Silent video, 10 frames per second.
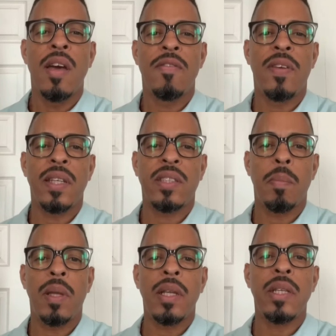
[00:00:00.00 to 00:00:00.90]

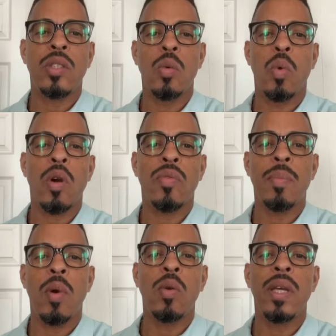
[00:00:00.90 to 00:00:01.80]
Flexibility to work
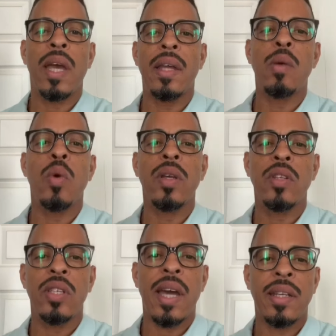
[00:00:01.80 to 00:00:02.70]
remotely anywhere in
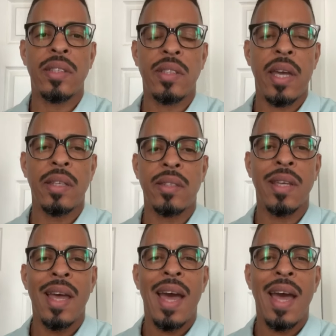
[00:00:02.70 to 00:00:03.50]
the United States.